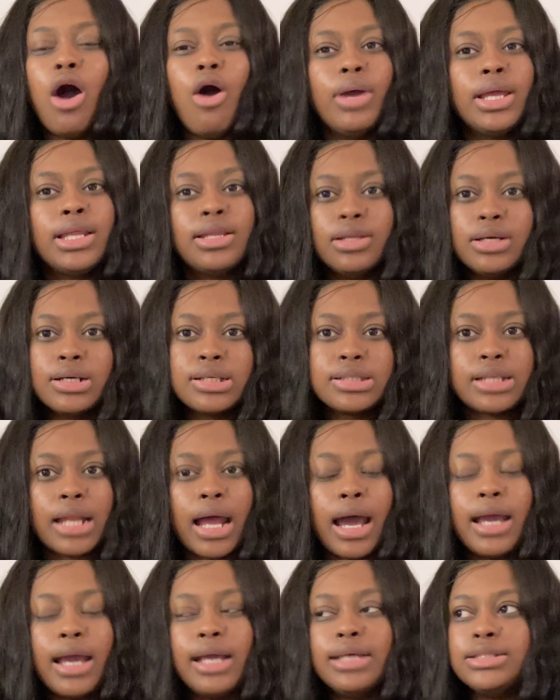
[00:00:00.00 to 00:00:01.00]
oh, he looks
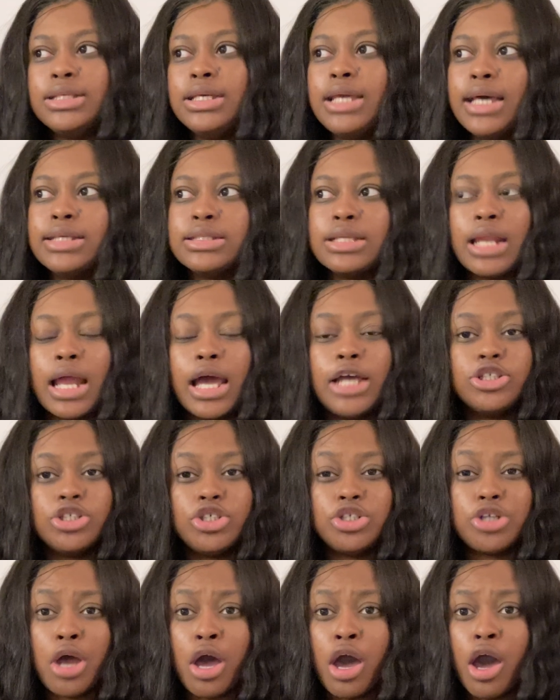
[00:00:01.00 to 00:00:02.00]
nice, he has a nice
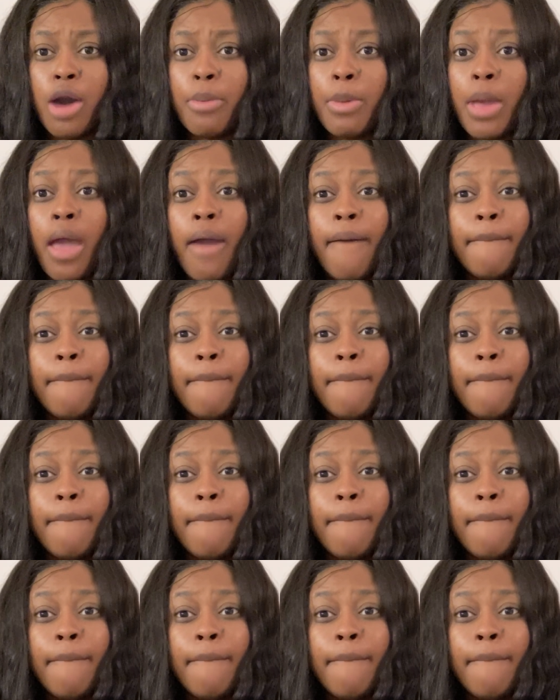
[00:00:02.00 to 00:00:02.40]
job,